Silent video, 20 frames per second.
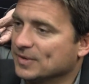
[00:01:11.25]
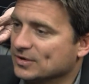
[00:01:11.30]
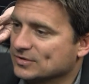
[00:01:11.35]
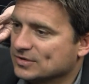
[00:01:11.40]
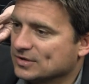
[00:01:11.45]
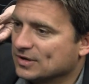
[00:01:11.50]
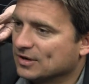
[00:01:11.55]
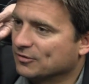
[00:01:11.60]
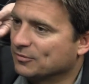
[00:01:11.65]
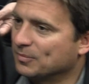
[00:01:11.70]
There's
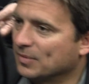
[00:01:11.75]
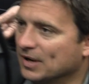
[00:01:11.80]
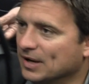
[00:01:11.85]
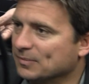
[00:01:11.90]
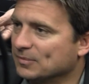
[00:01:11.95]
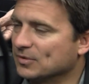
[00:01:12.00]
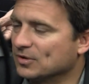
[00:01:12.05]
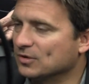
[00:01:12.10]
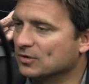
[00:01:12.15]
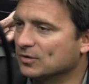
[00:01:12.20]
enough
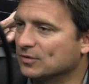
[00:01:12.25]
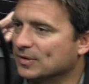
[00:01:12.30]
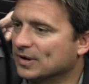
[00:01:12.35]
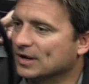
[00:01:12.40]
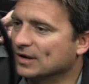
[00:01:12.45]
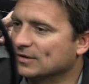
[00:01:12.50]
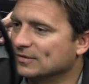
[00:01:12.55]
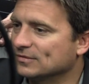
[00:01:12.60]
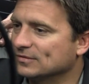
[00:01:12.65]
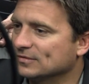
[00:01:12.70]
blame to go
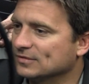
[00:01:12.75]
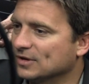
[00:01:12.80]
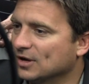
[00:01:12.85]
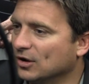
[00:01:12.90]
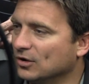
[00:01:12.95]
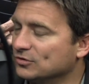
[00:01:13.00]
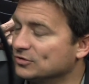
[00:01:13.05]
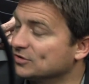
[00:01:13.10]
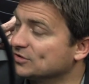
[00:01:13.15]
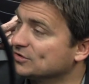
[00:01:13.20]
around.
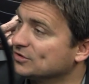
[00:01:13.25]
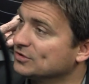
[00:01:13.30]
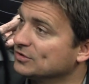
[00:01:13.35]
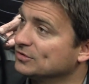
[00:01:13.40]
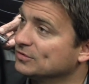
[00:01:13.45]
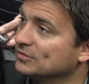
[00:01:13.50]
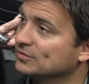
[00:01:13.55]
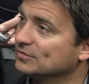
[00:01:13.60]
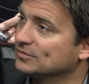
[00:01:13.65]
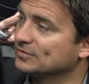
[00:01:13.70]
Coaches
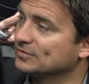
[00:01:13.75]
do.